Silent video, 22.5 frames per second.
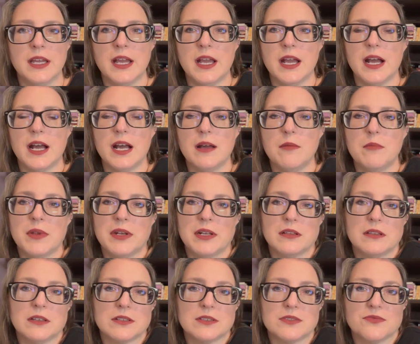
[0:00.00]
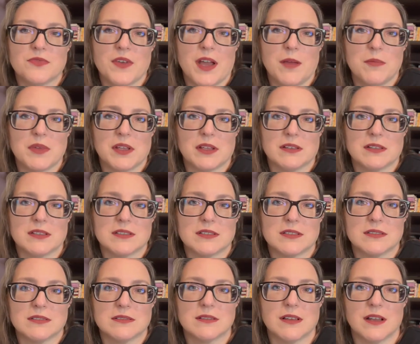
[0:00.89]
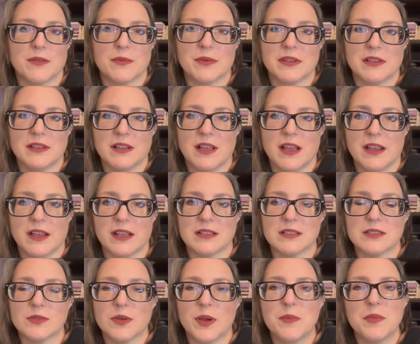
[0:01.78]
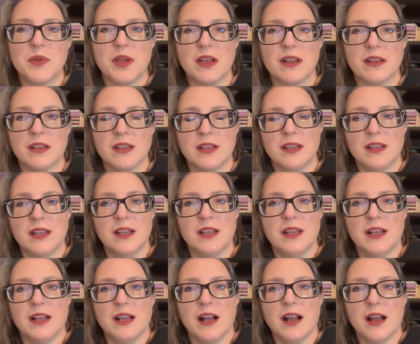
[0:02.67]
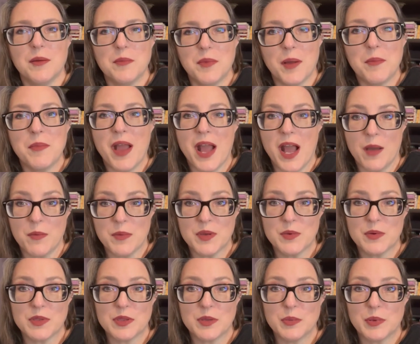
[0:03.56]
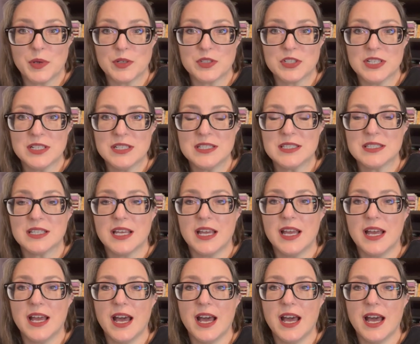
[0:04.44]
And it looks fabulous. I really like it. So I'm happy with the purchase.